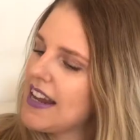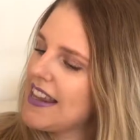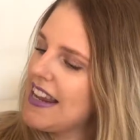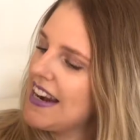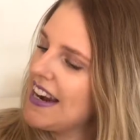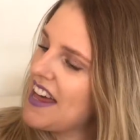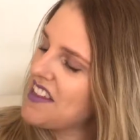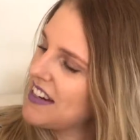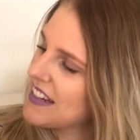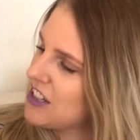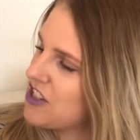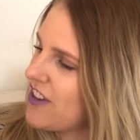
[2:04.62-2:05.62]
Then another
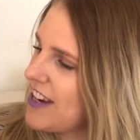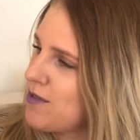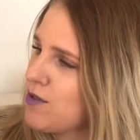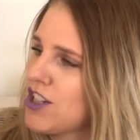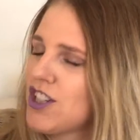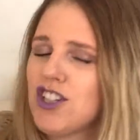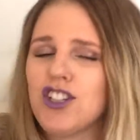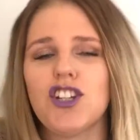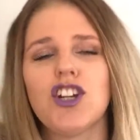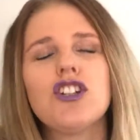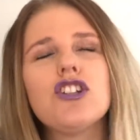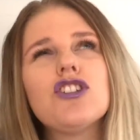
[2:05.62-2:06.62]
little dress which is just
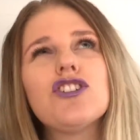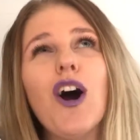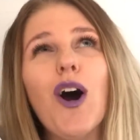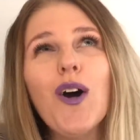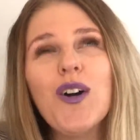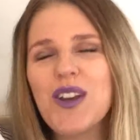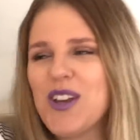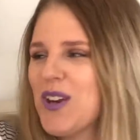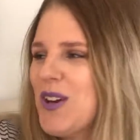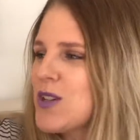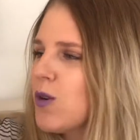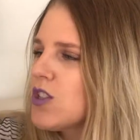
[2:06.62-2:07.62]
so cute,